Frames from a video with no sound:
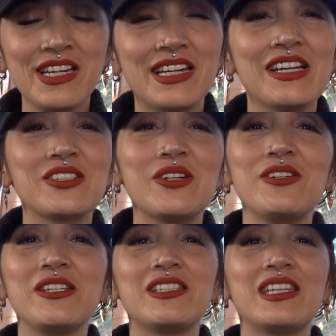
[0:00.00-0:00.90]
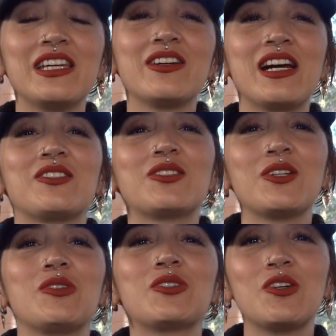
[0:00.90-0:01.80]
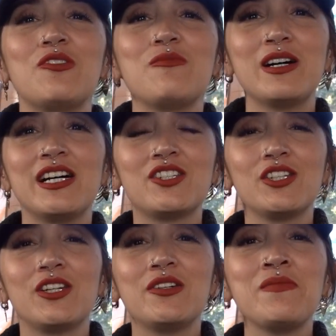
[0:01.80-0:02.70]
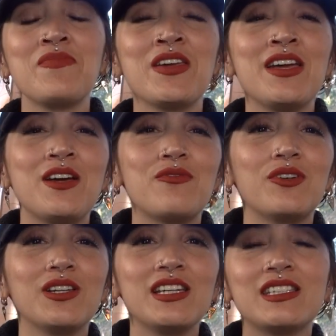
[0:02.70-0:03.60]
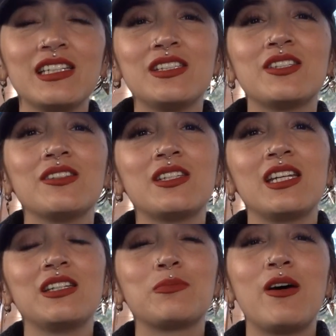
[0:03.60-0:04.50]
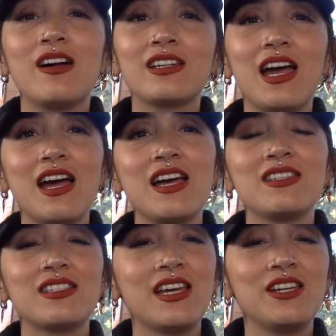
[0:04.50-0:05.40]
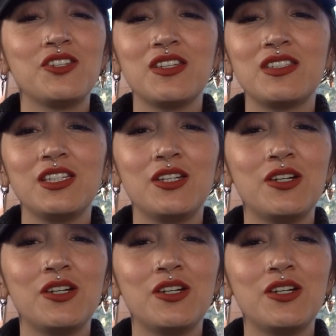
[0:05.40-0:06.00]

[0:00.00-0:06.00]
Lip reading: And as always, thank you guys so much, for listening to today's podcast and just